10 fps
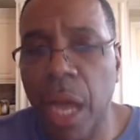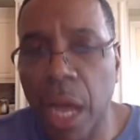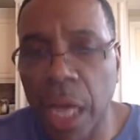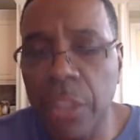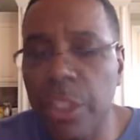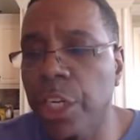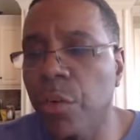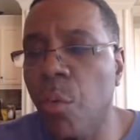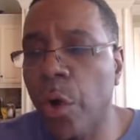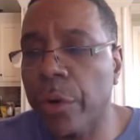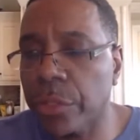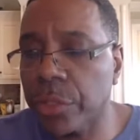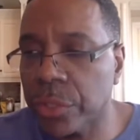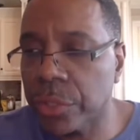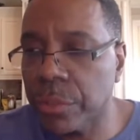unto good
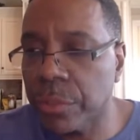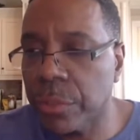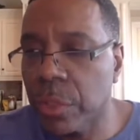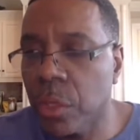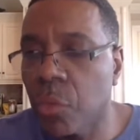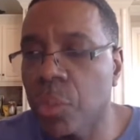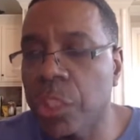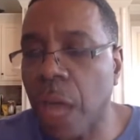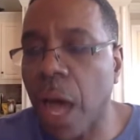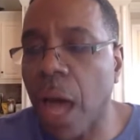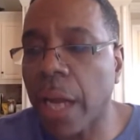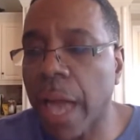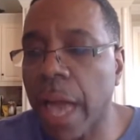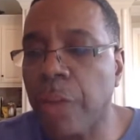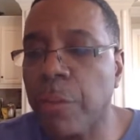works, which God
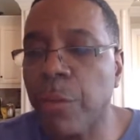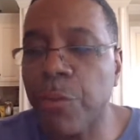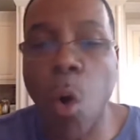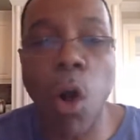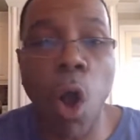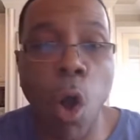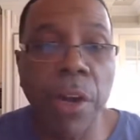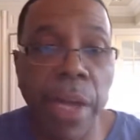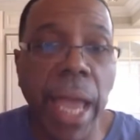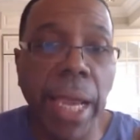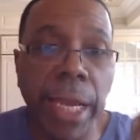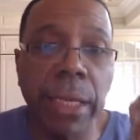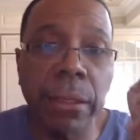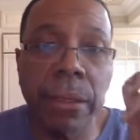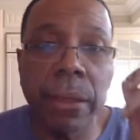has before
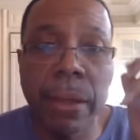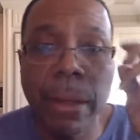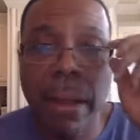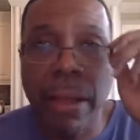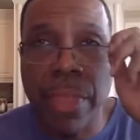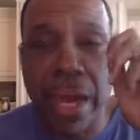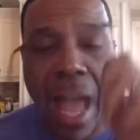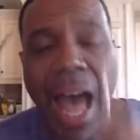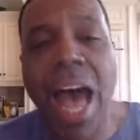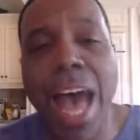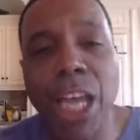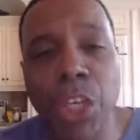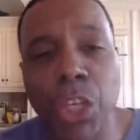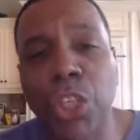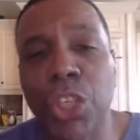ordained that I
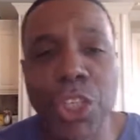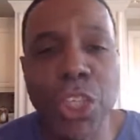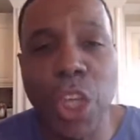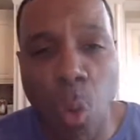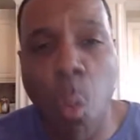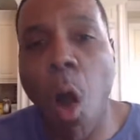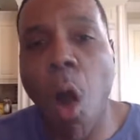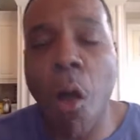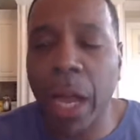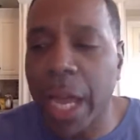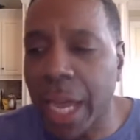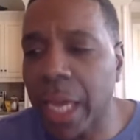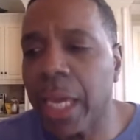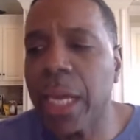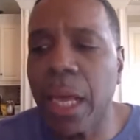should walk
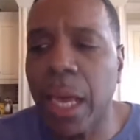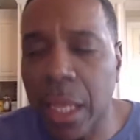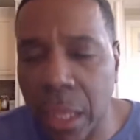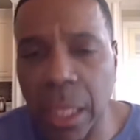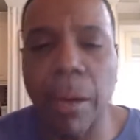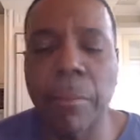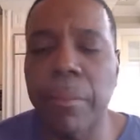in them.